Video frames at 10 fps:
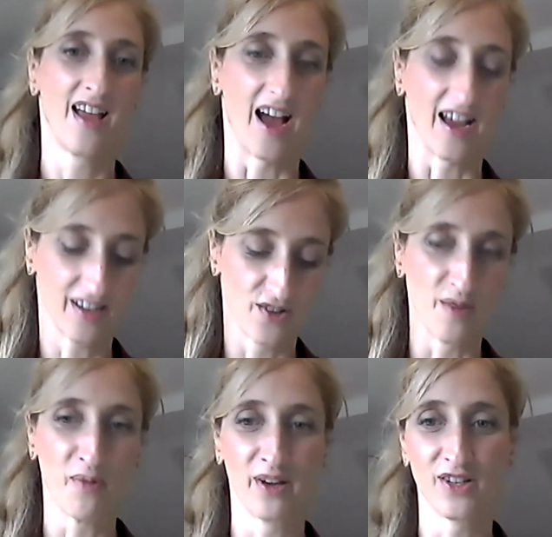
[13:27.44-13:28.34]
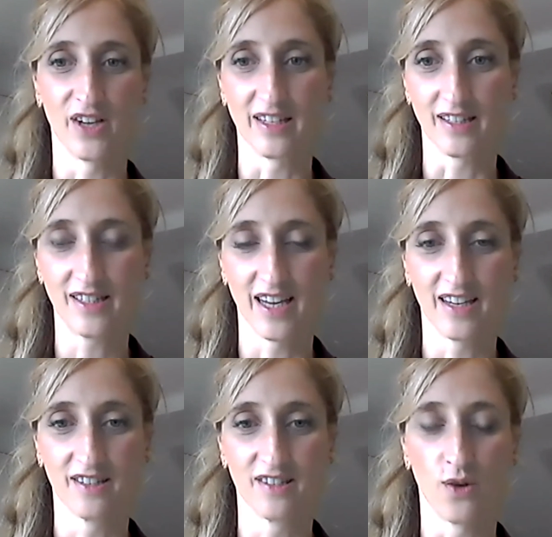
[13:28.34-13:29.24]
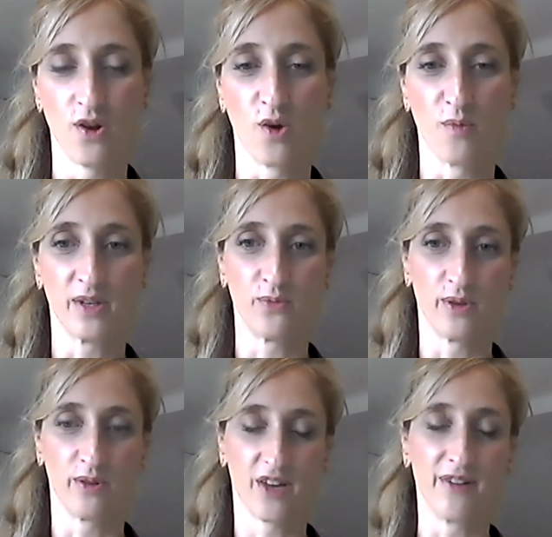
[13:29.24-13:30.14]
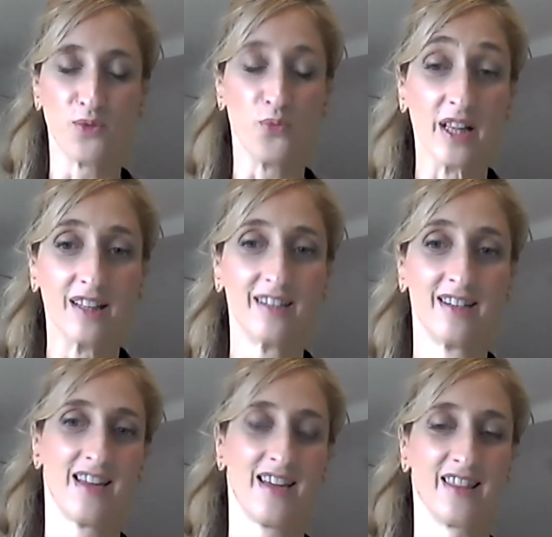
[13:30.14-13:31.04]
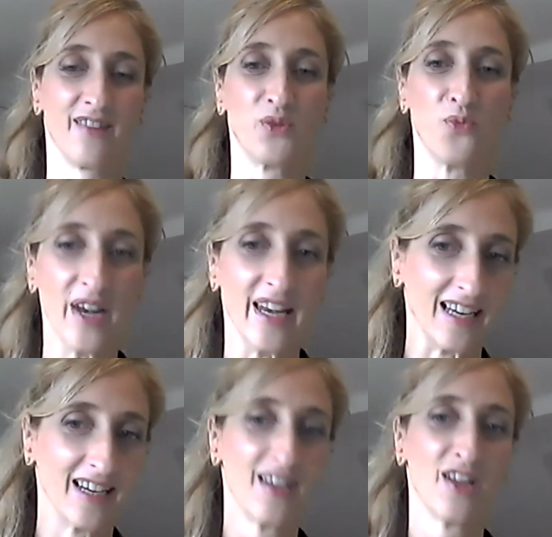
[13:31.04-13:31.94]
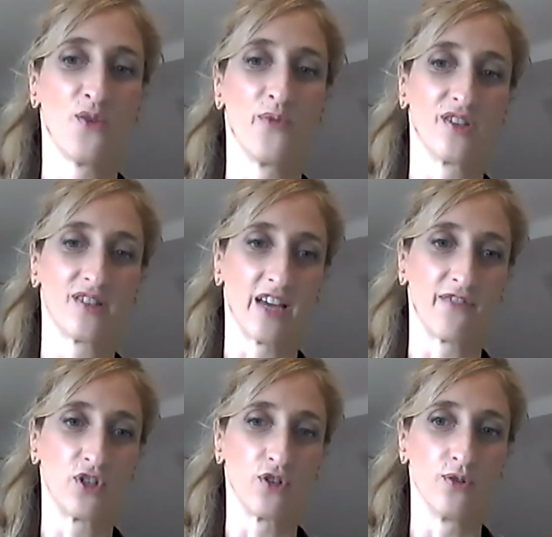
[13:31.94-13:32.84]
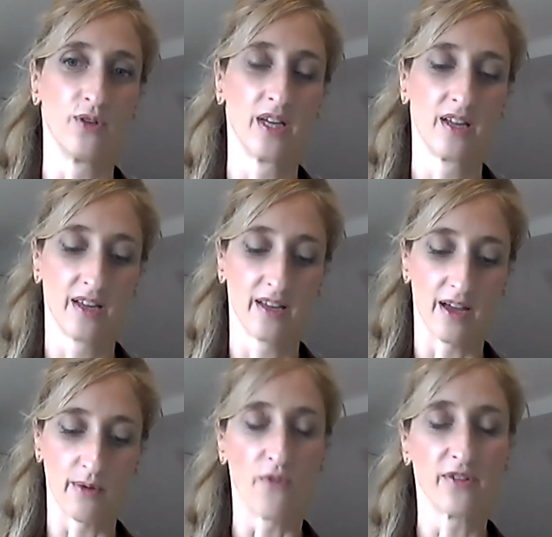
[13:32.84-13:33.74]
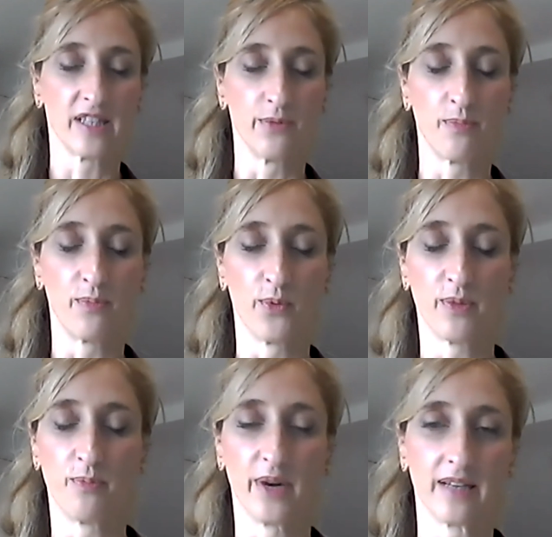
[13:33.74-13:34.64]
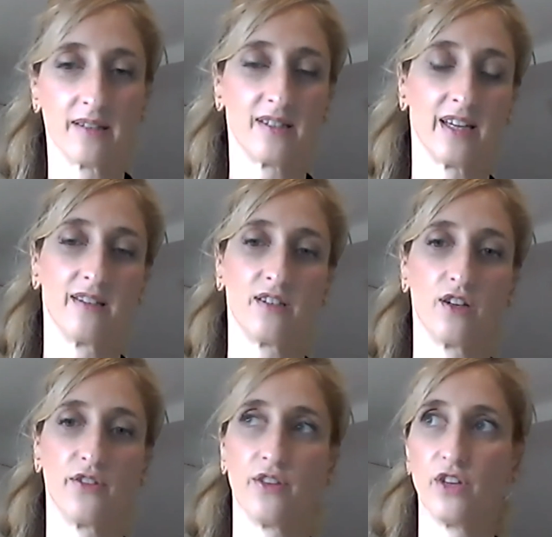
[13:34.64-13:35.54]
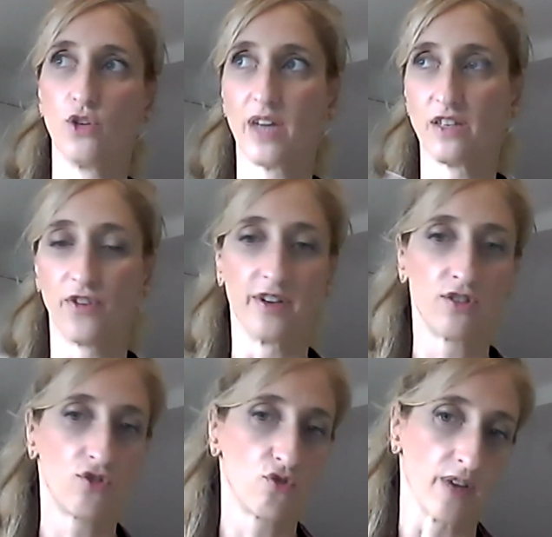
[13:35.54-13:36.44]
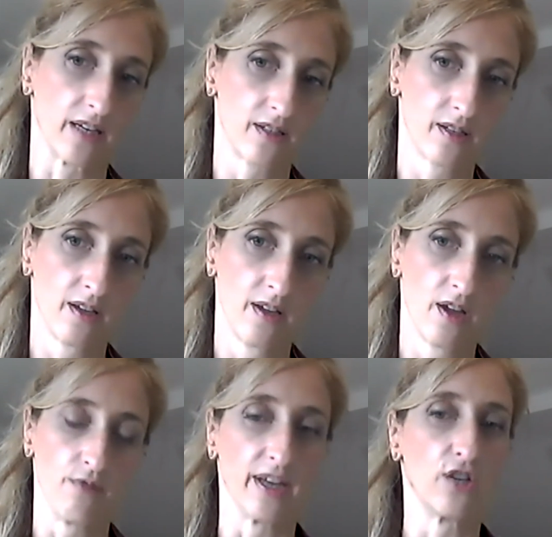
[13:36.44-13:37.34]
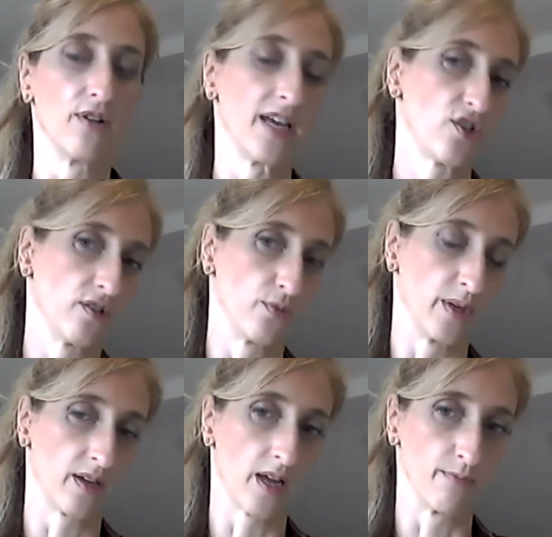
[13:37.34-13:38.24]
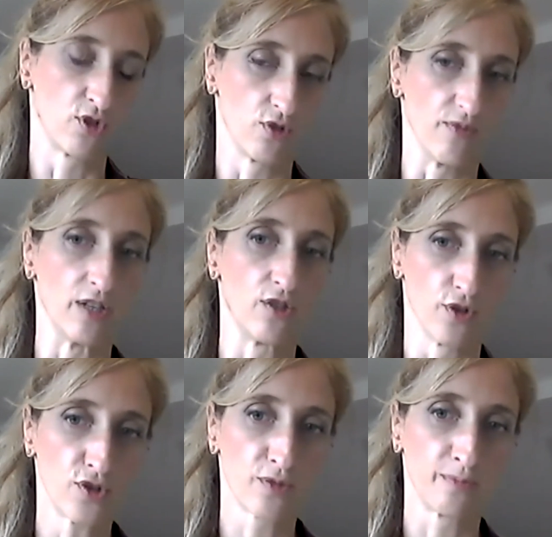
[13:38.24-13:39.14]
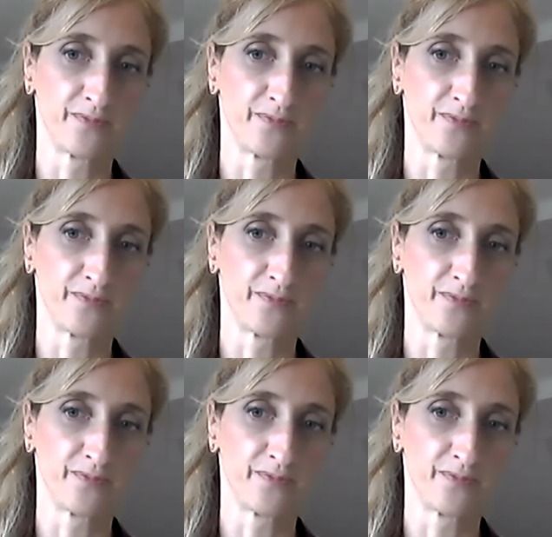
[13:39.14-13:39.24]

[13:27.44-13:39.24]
I can only apologize it's taken so long, but there is will and there is willing. We just have to, obviously with Brexit and the UK has very strict regulations when it comes to research.